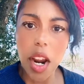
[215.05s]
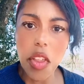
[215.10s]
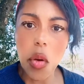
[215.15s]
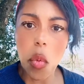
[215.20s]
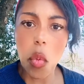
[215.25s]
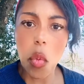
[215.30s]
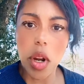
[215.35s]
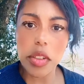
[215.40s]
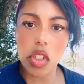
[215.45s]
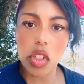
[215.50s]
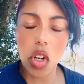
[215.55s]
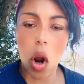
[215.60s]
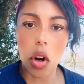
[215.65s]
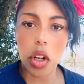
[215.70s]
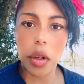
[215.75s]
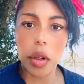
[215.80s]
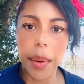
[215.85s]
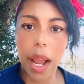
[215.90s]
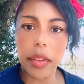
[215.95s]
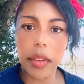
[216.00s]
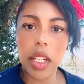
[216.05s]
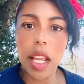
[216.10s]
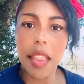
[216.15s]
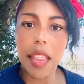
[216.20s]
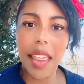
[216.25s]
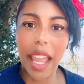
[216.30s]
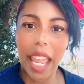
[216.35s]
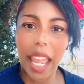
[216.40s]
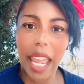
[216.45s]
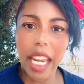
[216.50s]
the ones talking about
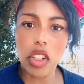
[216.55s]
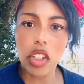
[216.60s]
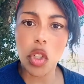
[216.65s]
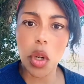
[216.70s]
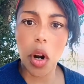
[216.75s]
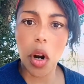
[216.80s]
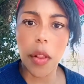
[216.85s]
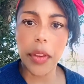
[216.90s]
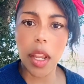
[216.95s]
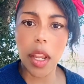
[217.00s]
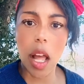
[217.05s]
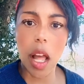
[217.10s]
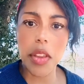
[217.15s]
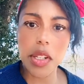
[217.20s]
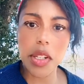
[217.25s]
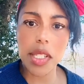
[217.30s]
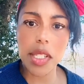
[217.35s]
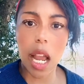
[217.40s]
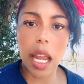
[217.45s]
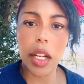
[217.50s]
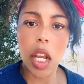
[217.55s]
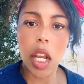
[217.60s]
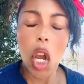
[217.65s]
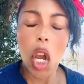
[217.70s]
the hatred on the other side,